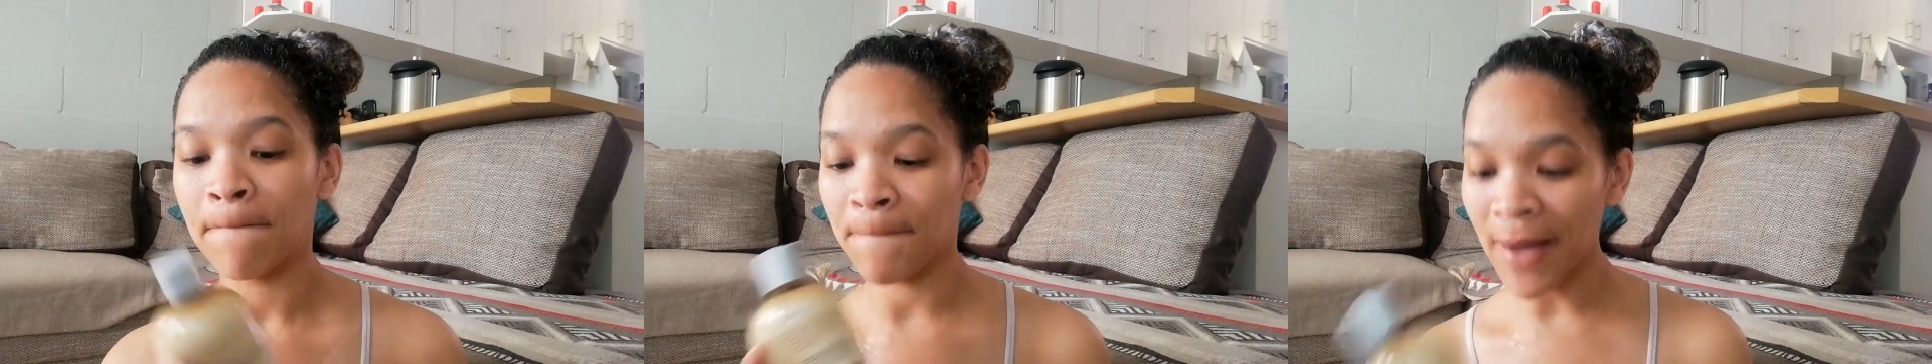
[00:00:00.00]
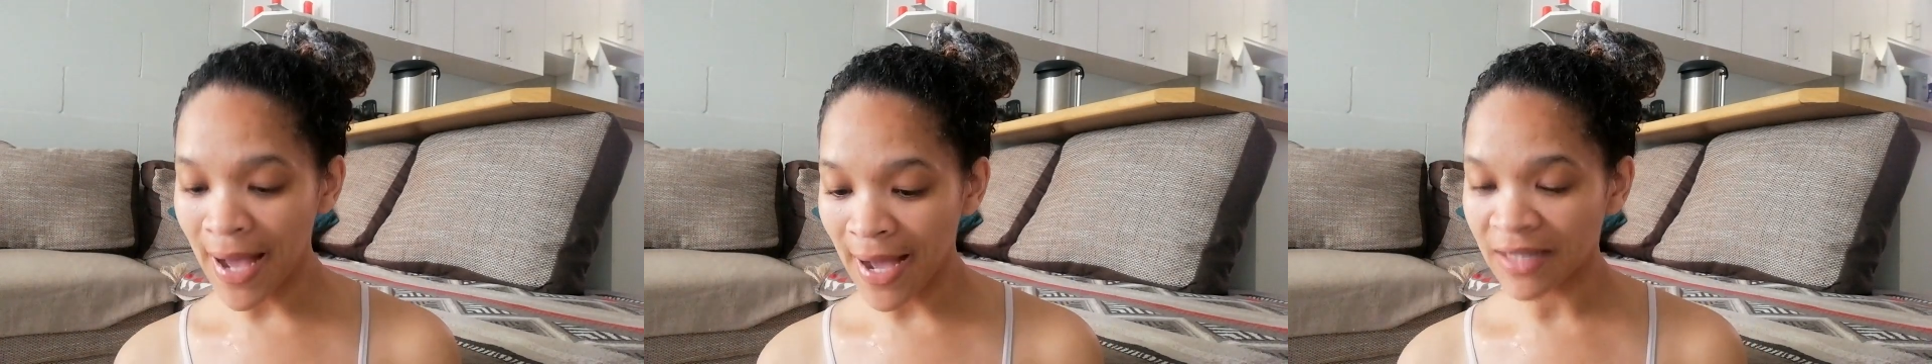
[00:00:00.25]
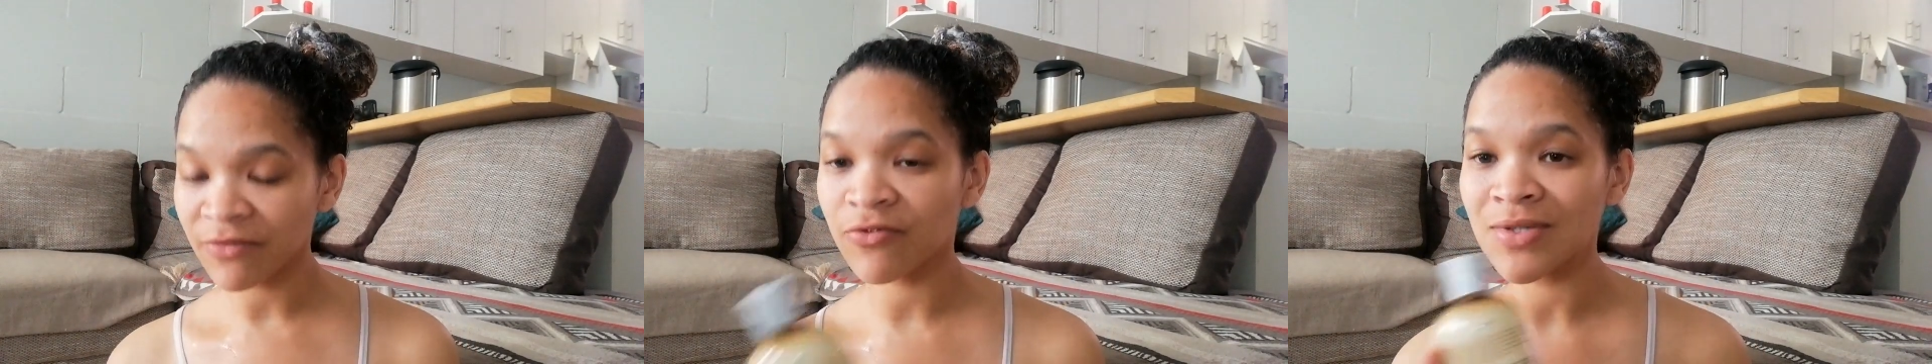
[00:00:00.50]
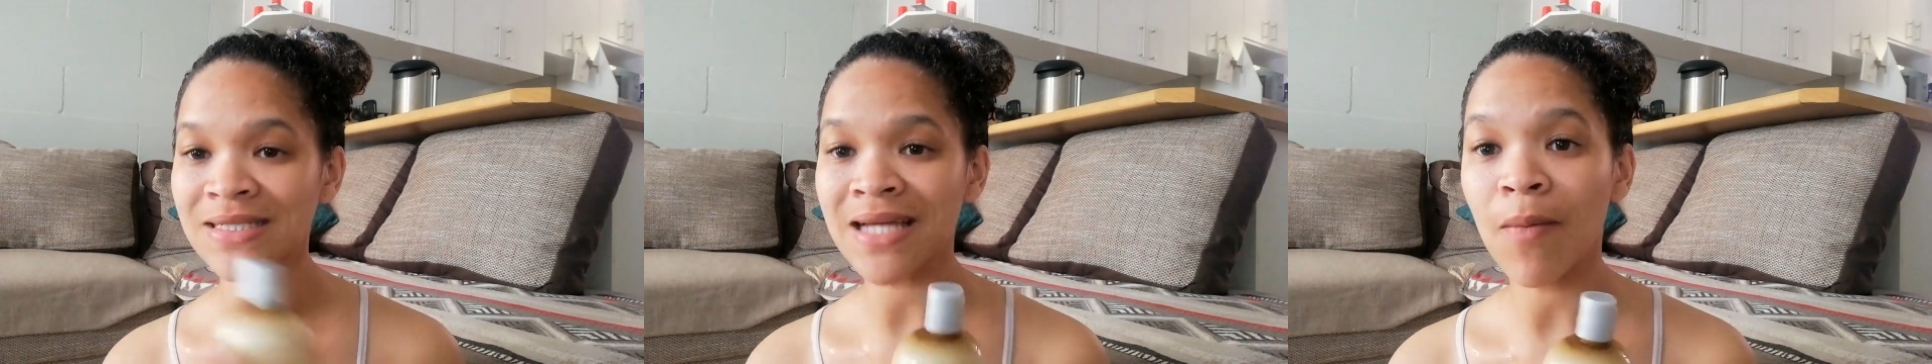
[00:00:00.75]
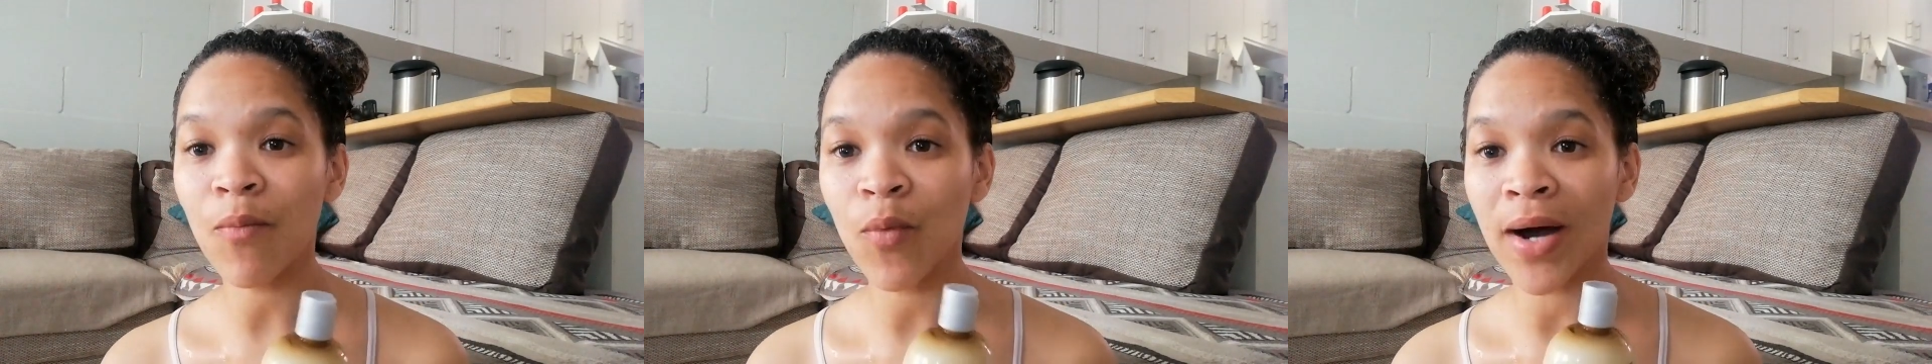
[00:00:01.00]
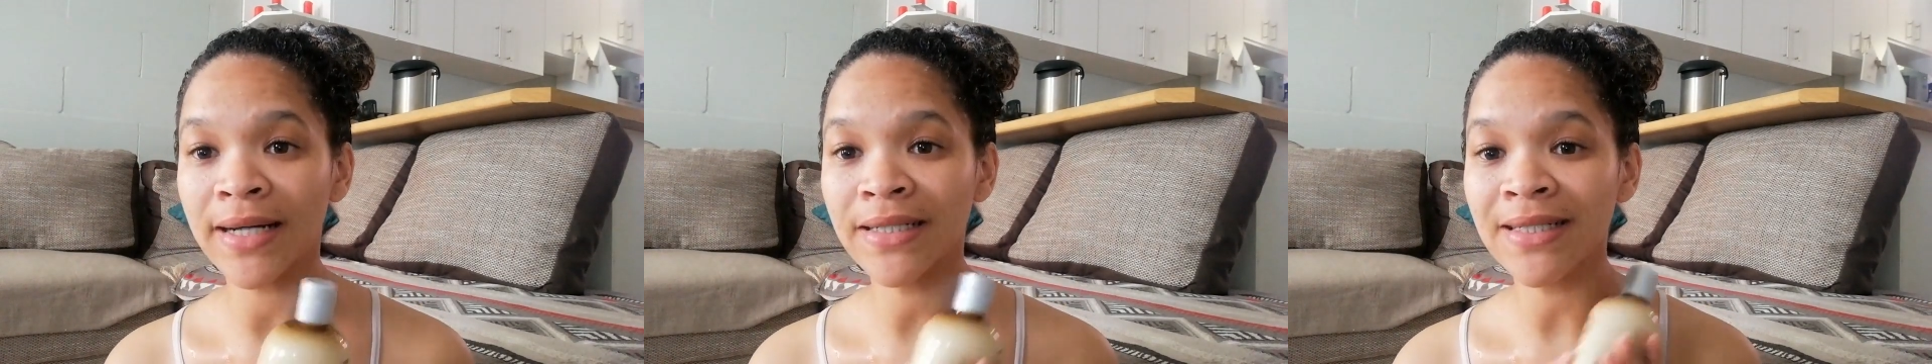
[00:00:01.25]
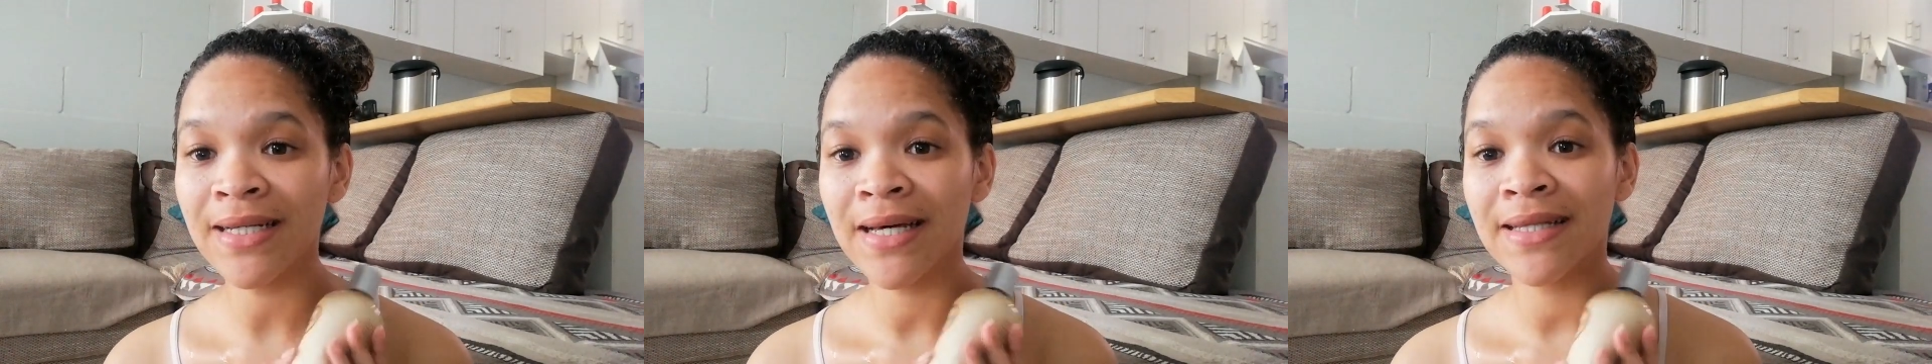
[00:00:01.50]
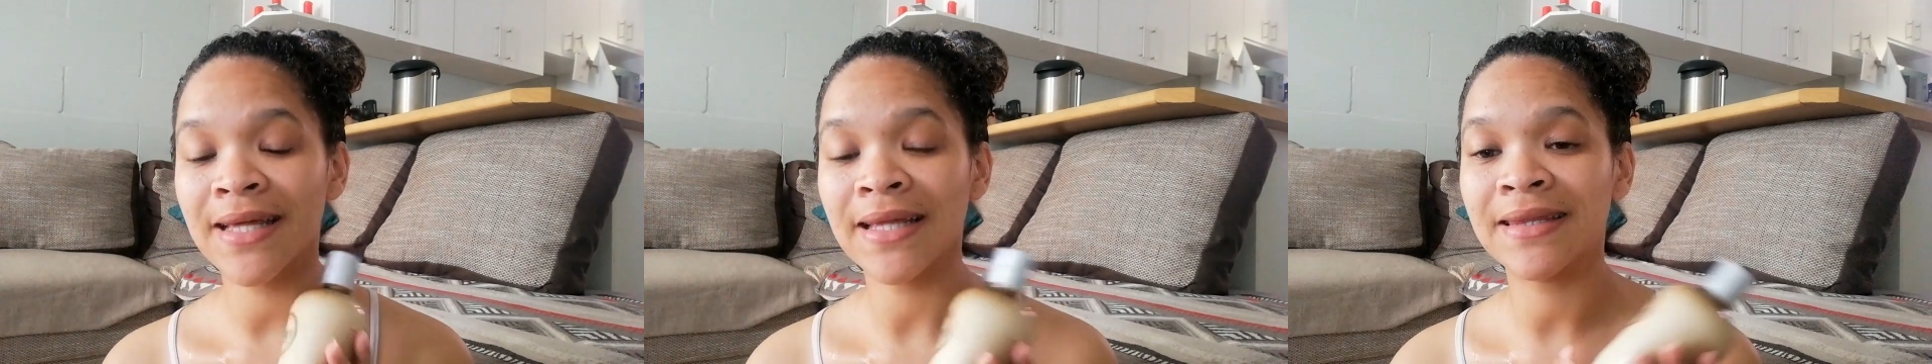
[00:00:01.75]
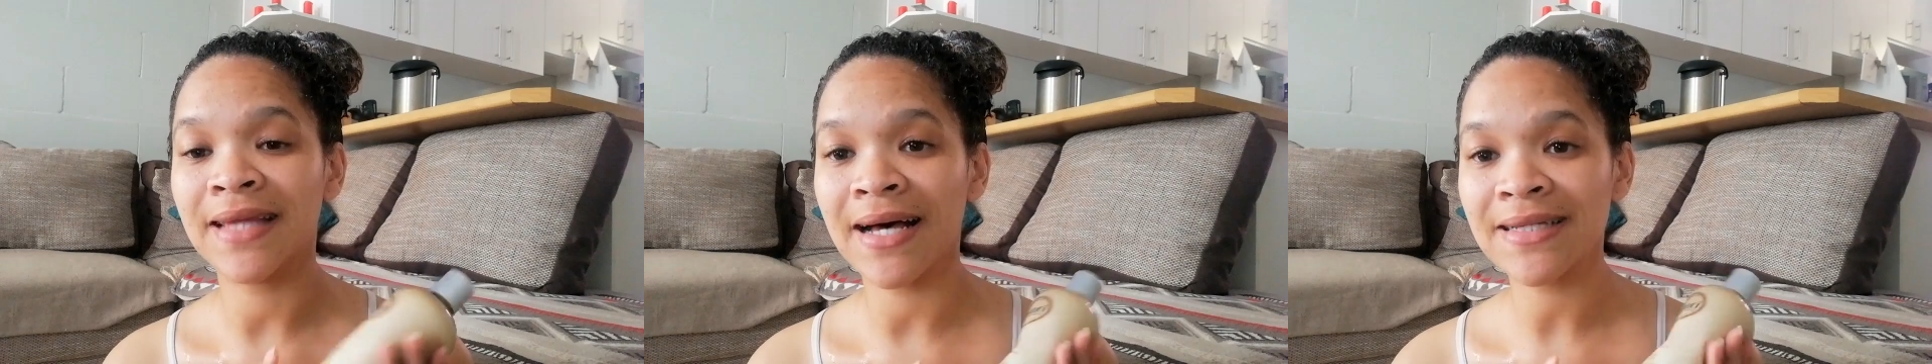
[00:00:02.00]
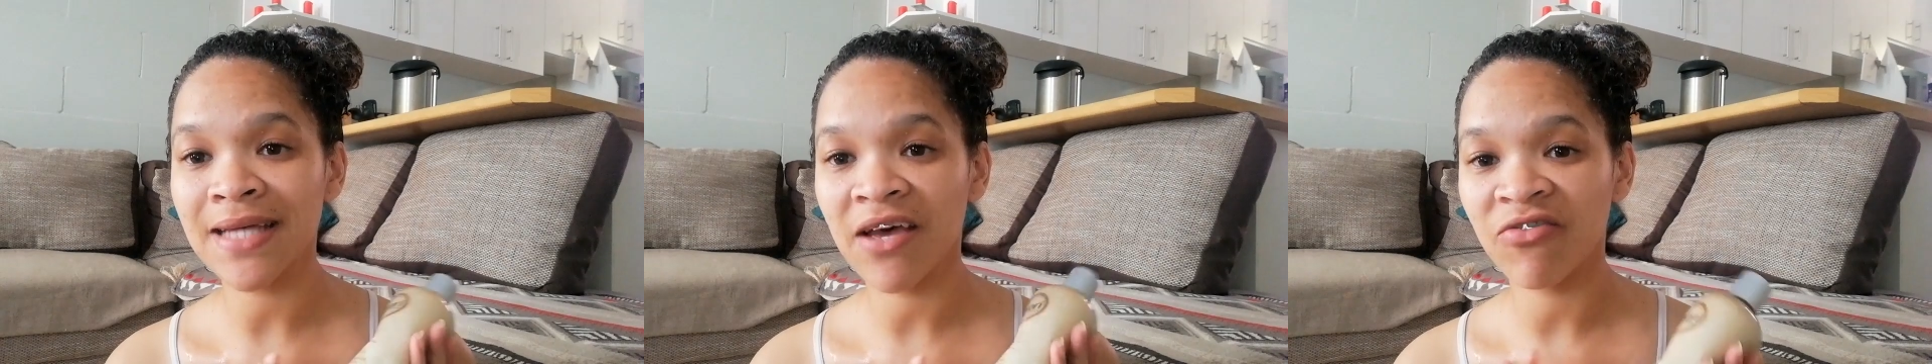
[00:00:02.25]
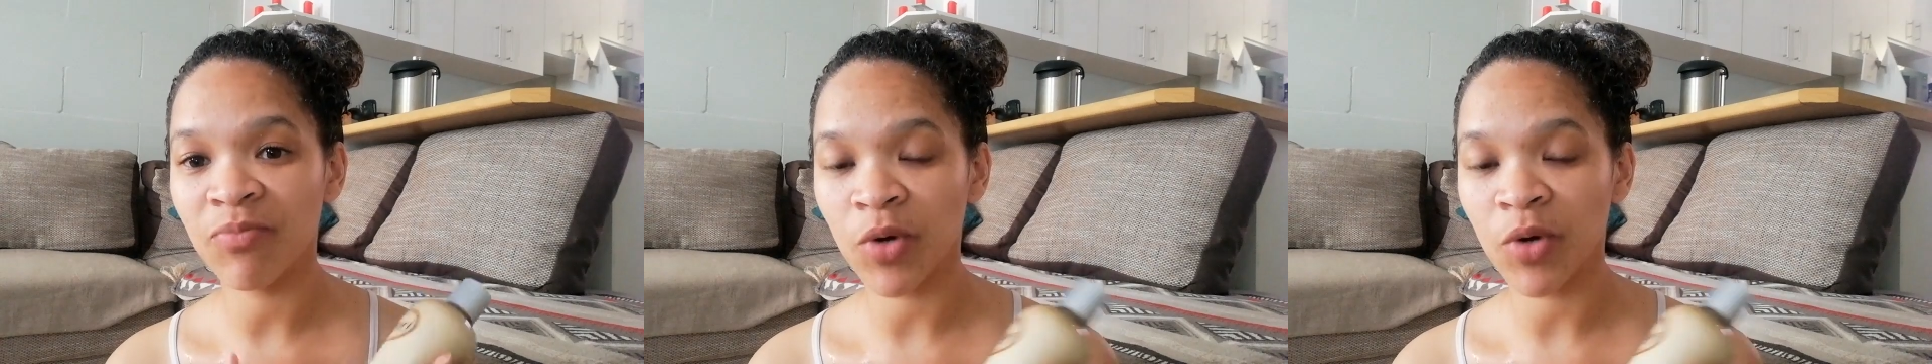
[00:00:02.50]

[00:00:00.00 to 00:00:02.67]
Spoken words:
But for someone that does have